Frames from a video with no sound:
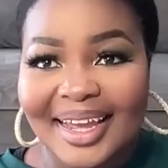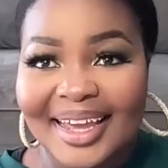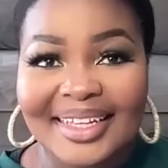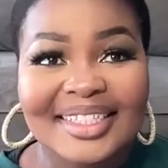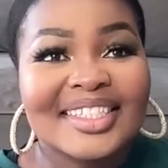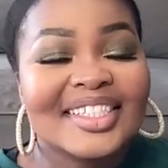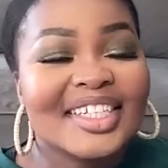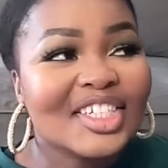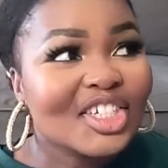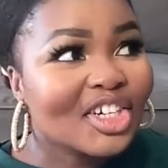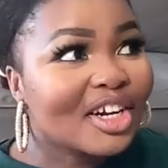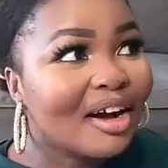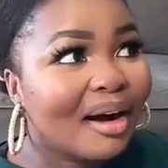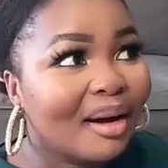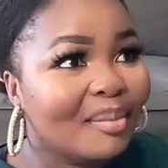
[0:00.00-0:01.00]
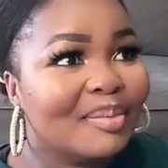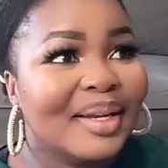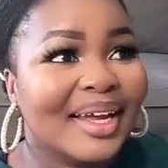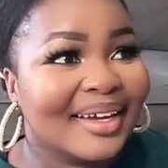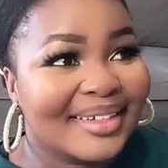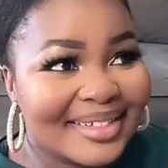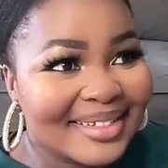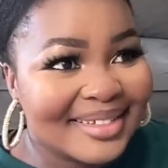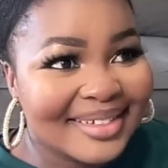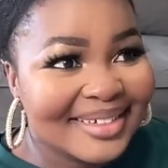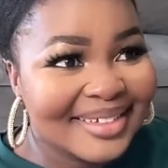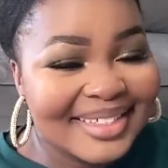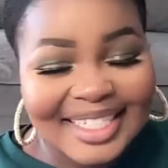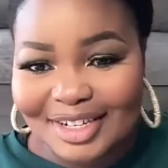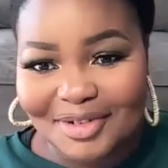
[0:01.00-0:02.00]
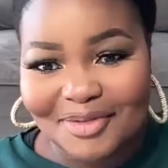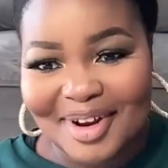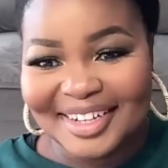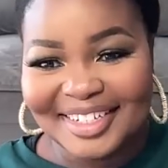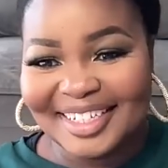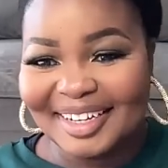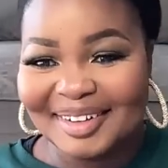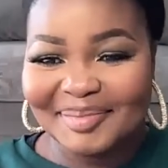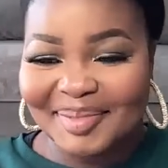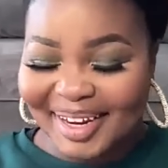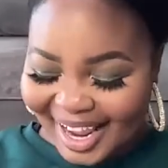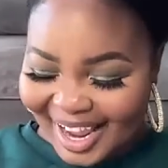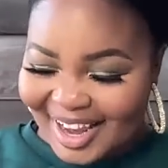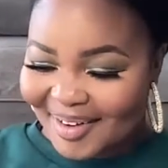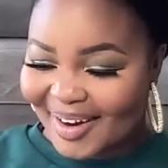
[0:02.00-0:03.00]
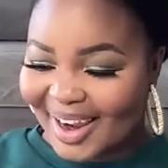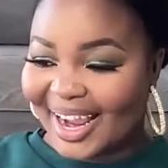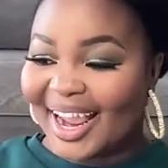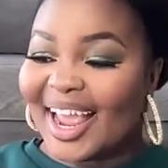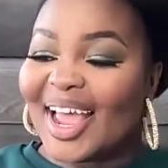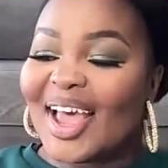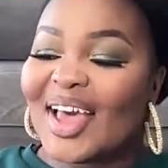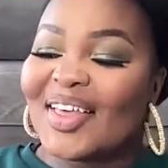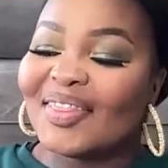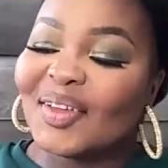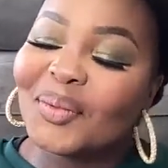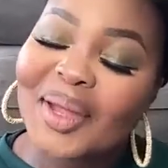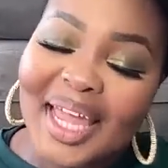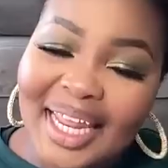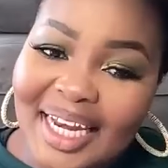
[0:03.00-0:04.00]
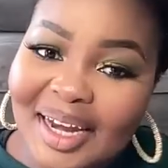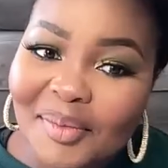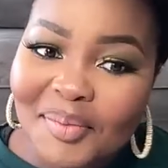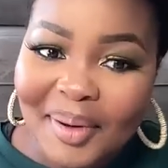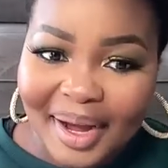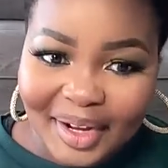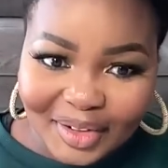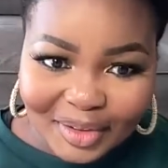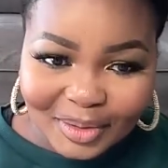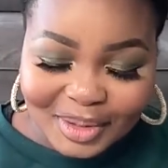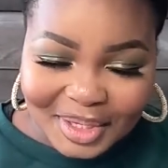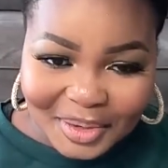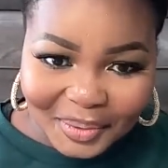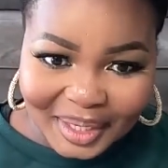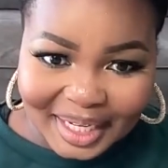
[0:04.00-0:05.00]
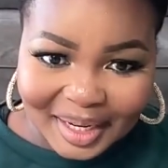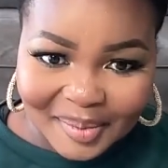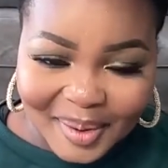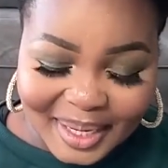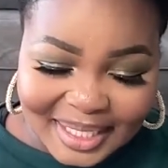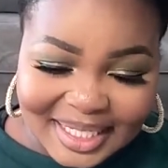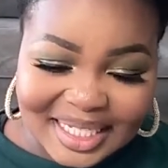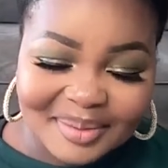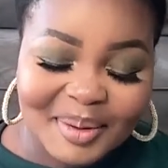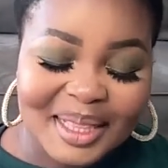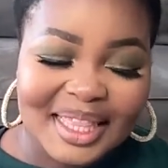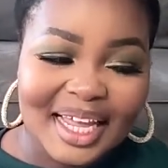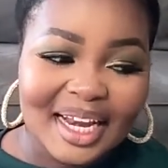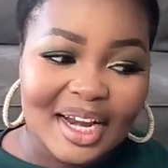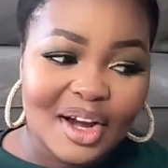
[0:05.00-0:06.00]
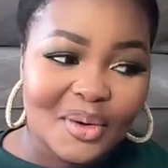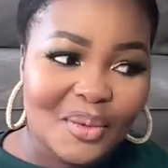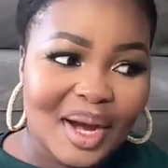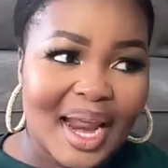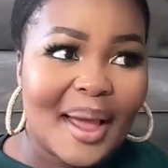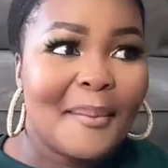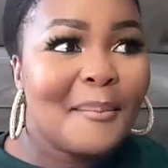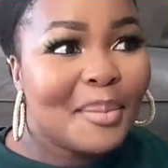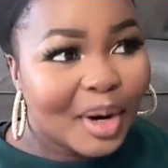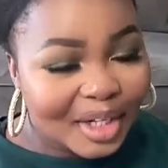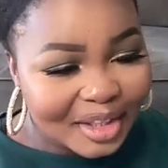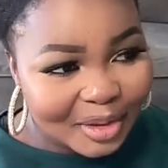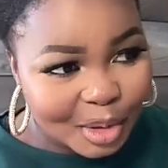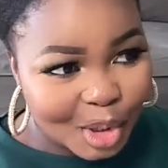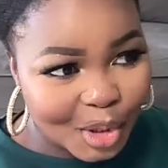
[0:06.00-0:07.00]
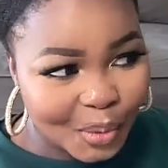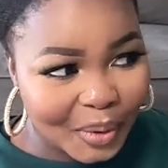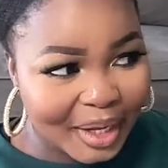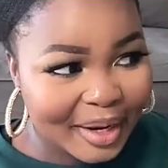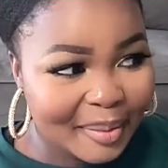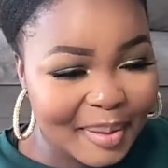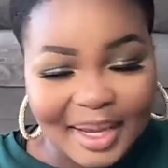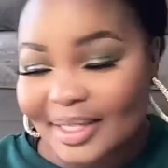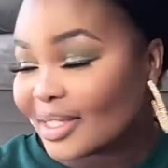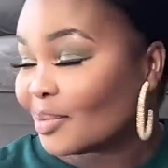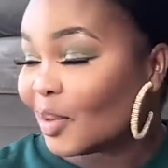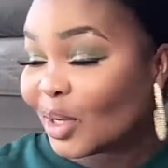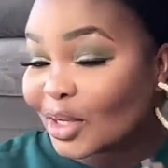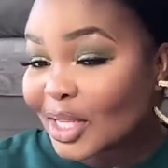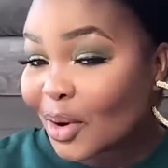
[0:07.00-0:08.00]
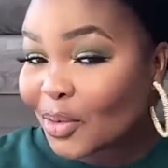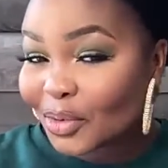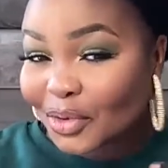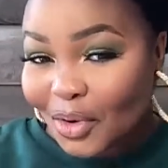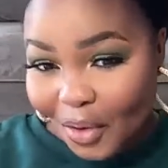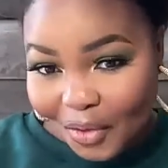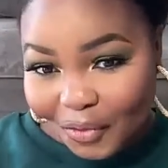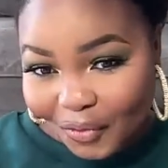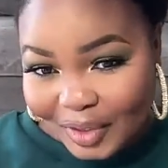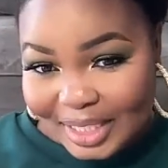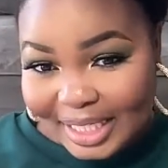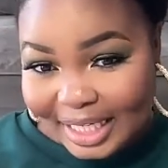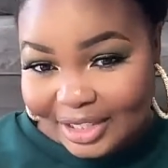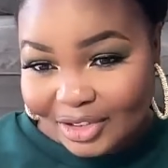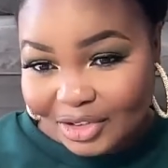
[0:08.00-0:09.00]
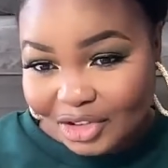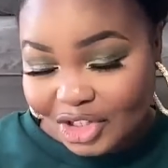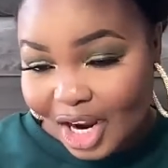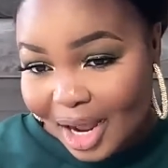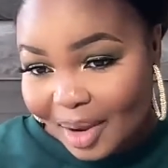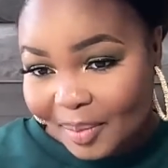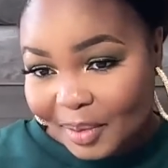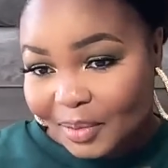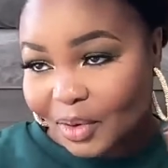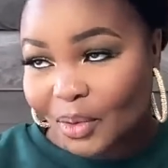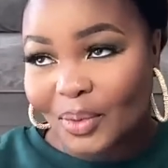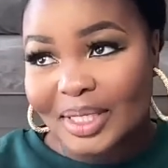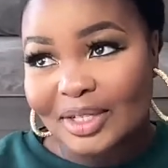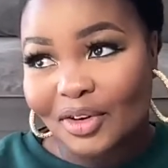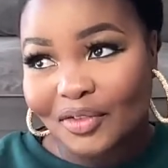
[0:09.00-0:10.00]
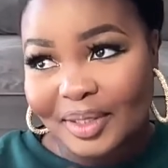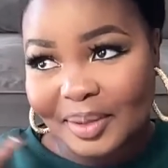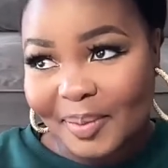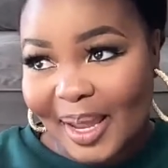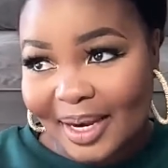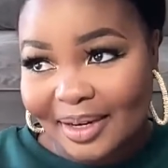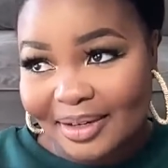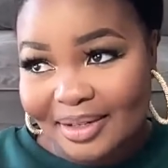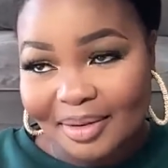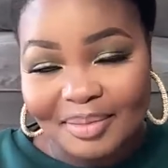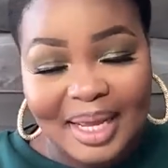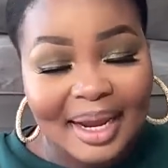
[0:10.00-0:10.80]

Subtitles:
it's such a complex situation. But anyway, then we ended up buying those on a weekly basis. But then when I bought those on a weekly basis, because I would go physically to the shop, I would always overspend because I'm